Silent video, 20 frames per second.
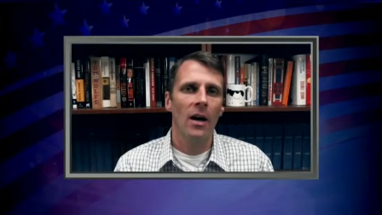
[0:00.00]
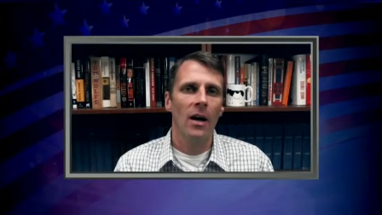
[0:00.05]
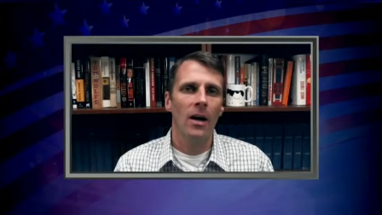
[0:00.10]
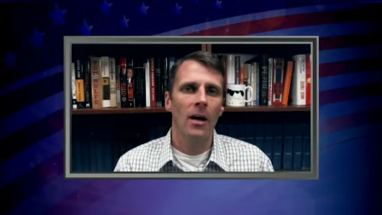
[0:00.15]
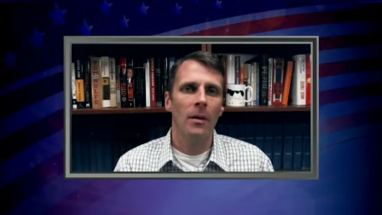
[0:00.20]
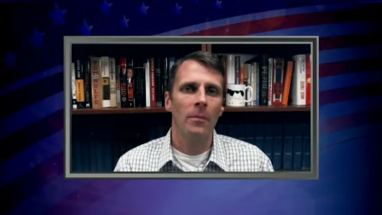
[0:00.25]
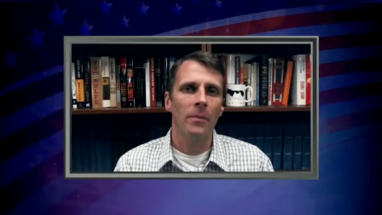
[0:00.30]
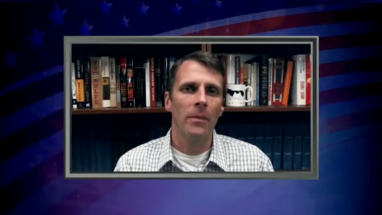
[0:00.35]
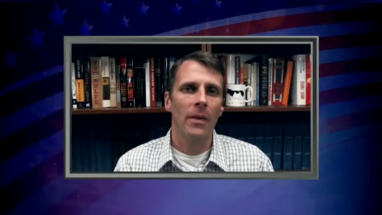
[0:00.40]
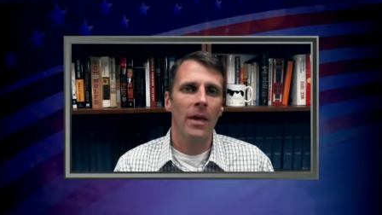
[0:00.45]

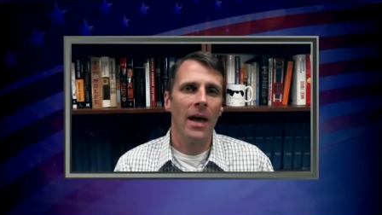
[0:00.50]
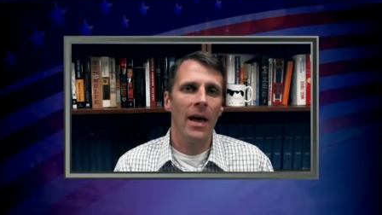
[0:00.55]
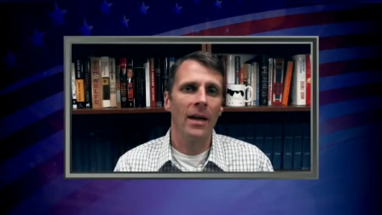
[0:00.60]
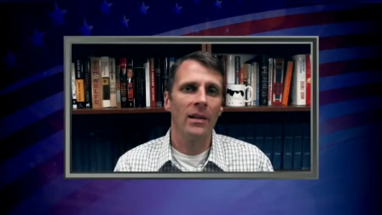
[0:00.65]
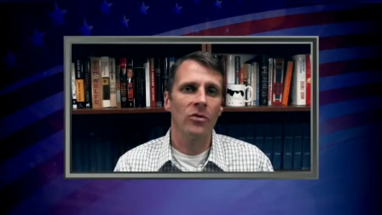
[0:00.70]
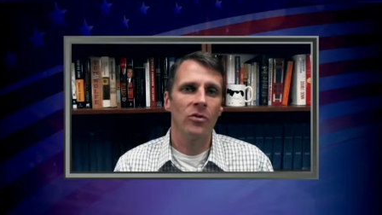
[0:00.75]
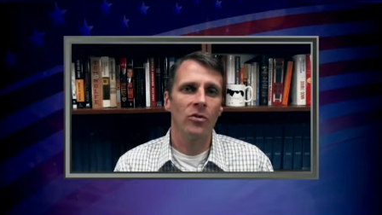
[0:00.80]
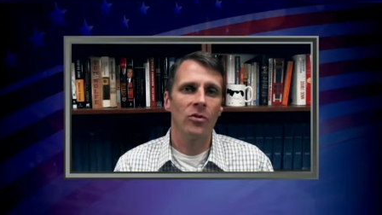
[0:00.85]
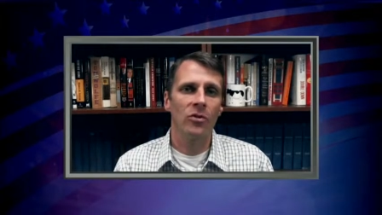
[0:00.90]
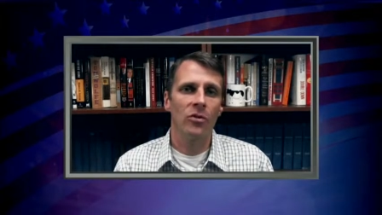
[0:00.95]
Um,
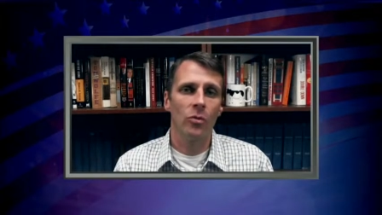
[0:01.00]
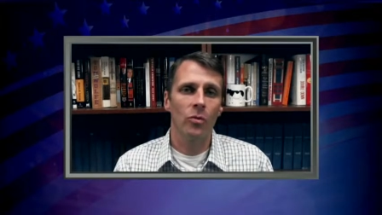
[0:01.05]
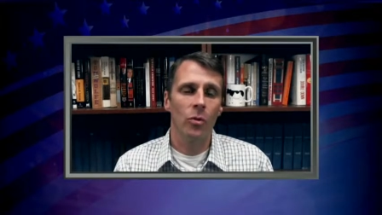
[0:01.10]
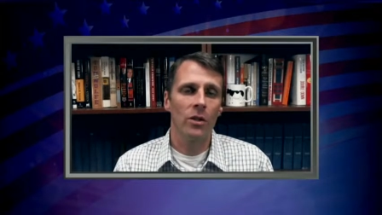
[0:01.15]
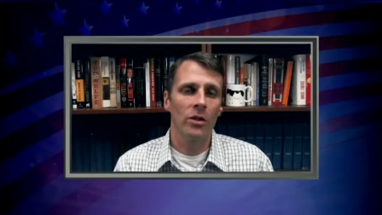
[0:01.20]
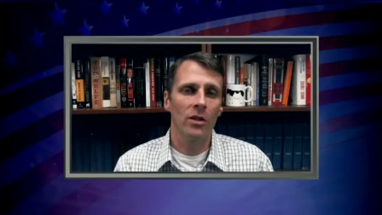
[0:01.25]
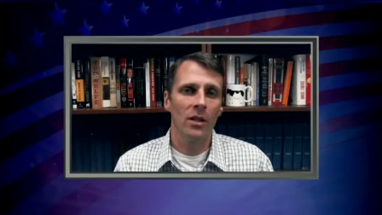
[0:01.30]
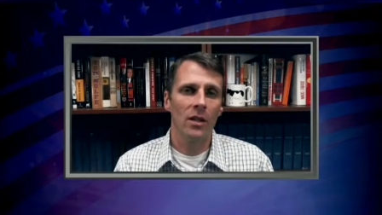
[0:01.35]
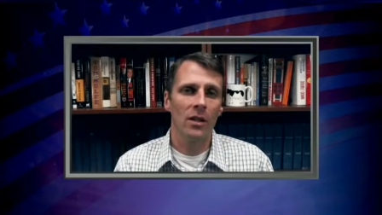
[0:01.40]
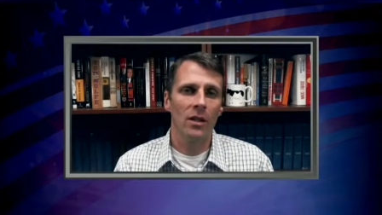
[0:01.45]
as to
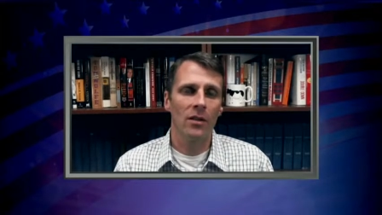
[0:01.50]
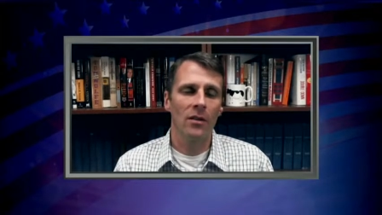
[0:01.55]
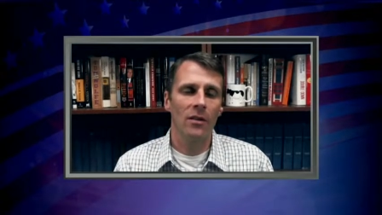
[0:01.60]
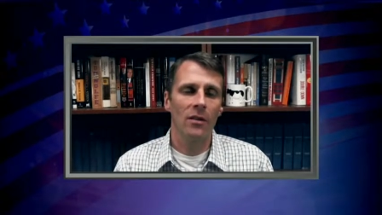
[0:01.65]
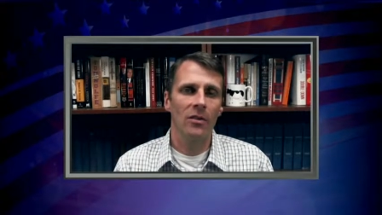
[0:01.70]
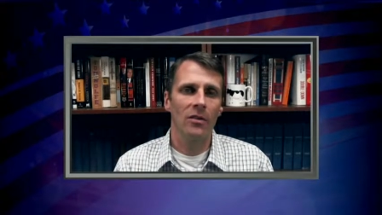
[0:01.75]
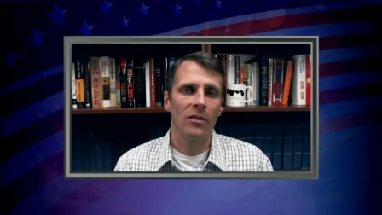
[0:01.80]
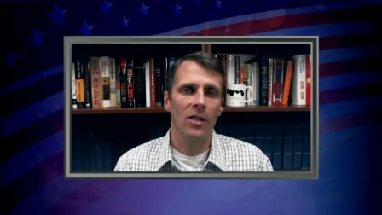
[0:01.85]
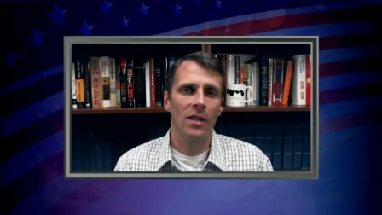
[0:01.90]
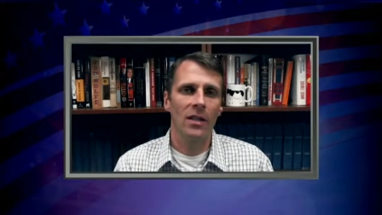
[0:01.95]
when you get into
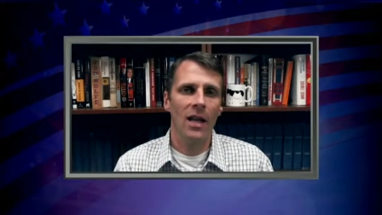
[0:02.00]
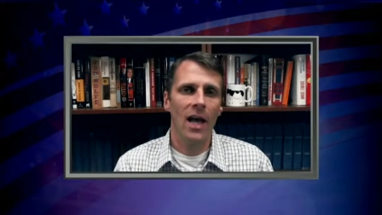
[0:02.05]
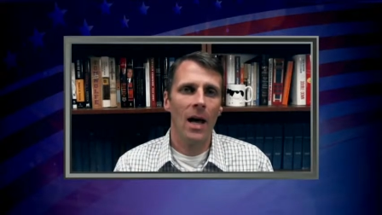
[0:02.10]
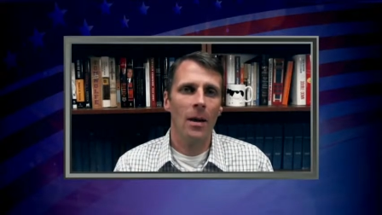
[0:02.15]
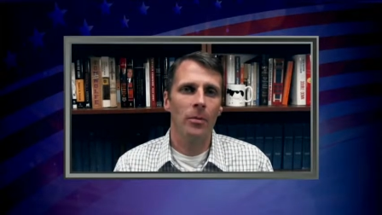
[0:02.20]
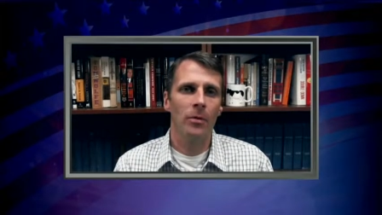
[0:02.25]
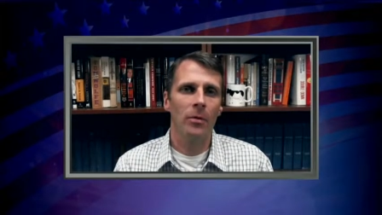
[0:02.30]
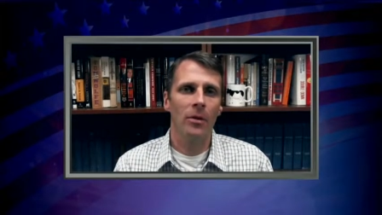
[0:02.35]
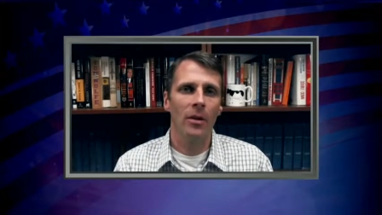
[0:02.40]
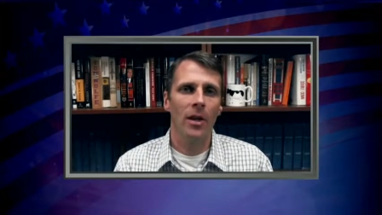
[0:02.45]
the state
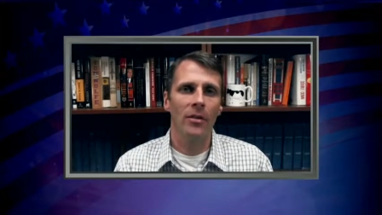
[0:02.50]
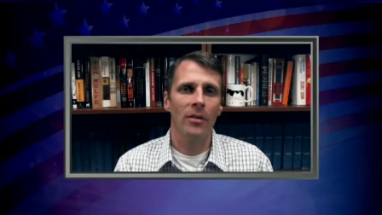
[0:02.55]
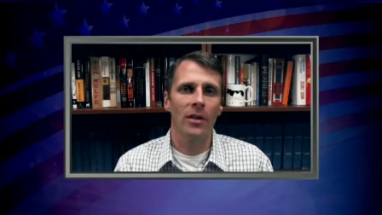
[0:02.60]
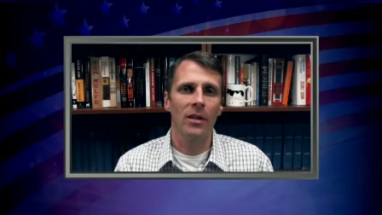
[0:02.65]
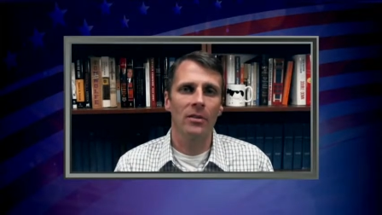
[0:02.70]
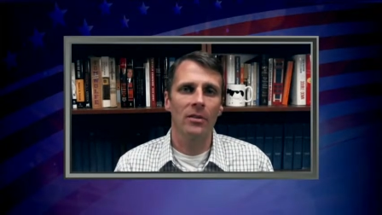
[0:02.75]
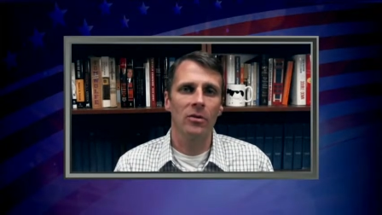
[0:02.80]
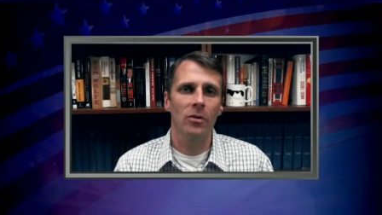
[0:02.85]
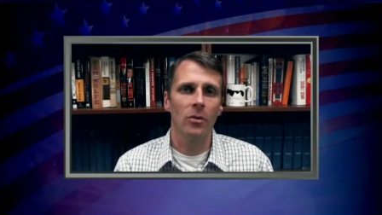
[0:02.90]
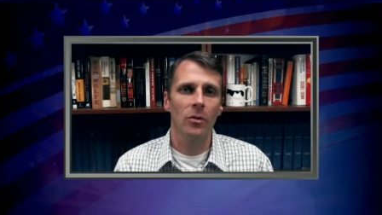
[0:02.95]
capital, I
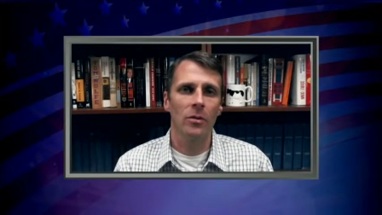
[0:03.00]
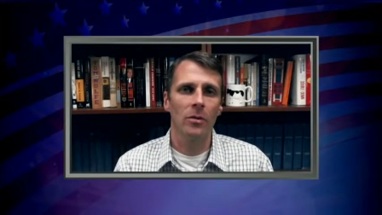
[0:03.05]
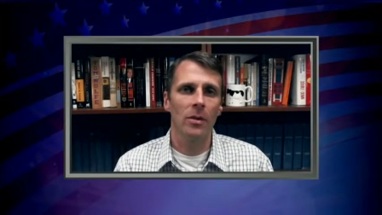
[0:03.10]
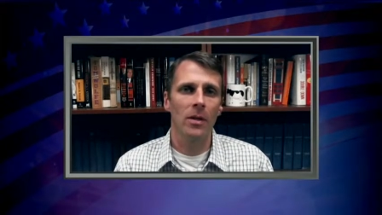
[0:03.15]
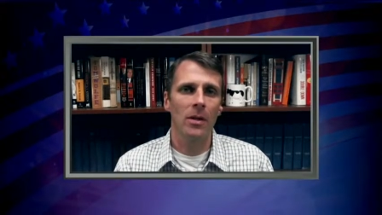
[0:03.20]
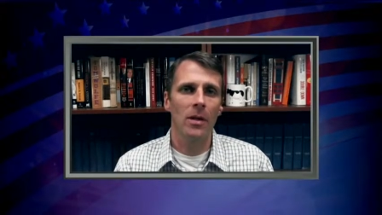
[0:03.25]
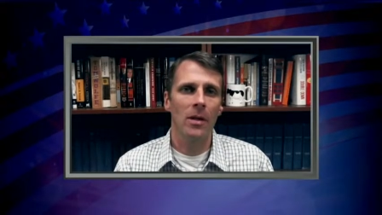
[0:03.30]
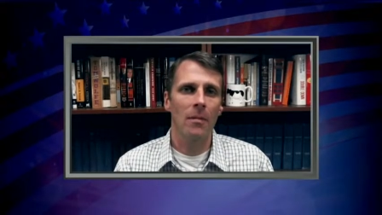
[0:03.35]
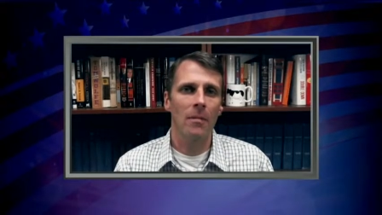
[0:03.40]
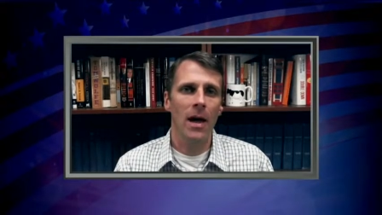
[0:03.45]
think it's going to
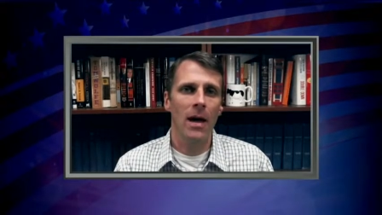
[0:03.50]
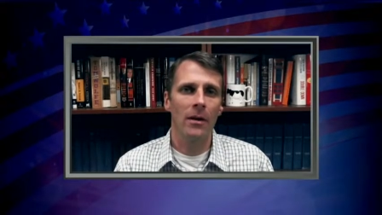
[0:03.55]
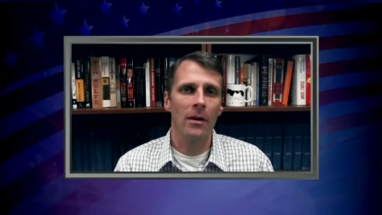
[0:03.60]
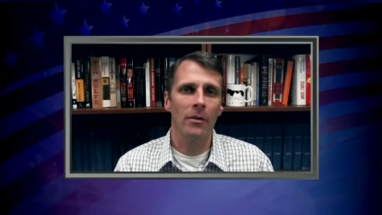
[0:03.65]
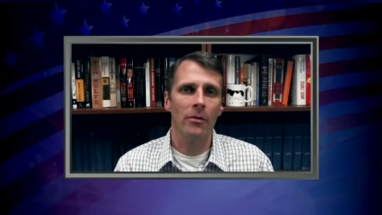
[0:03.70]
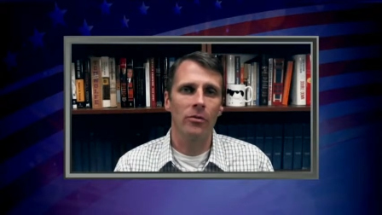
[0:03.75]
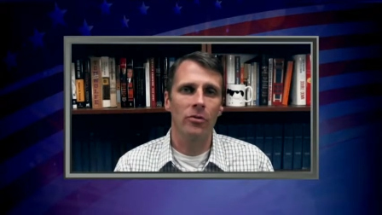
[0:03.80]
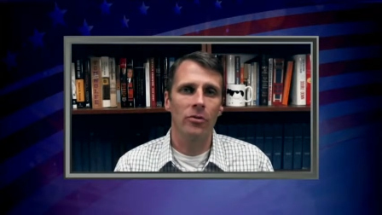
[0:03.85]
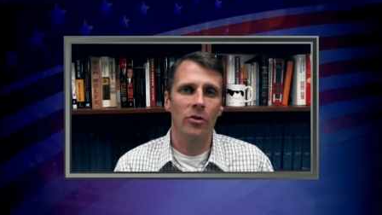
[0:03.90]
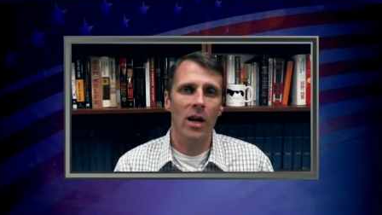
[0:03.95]
be a
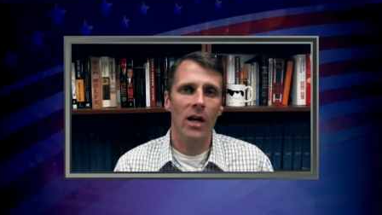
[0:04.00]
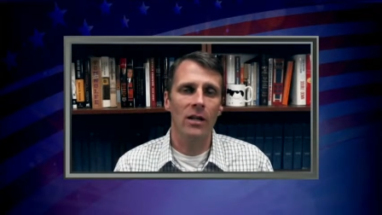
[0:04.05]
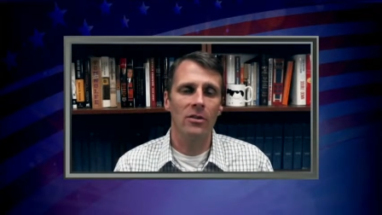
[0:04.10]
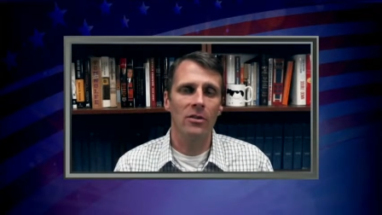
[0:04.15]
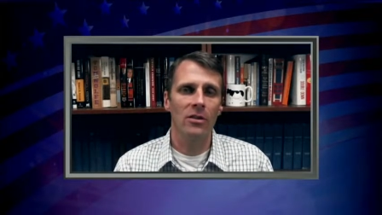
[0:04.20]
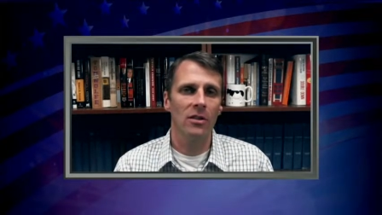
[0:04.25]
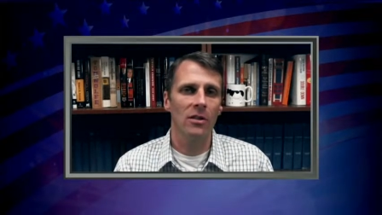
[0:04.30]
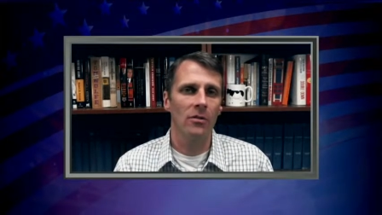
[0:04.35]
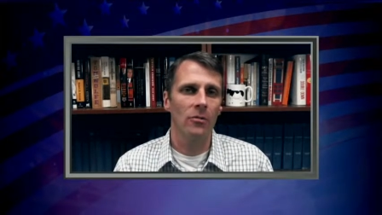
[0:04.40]
matter of strategy.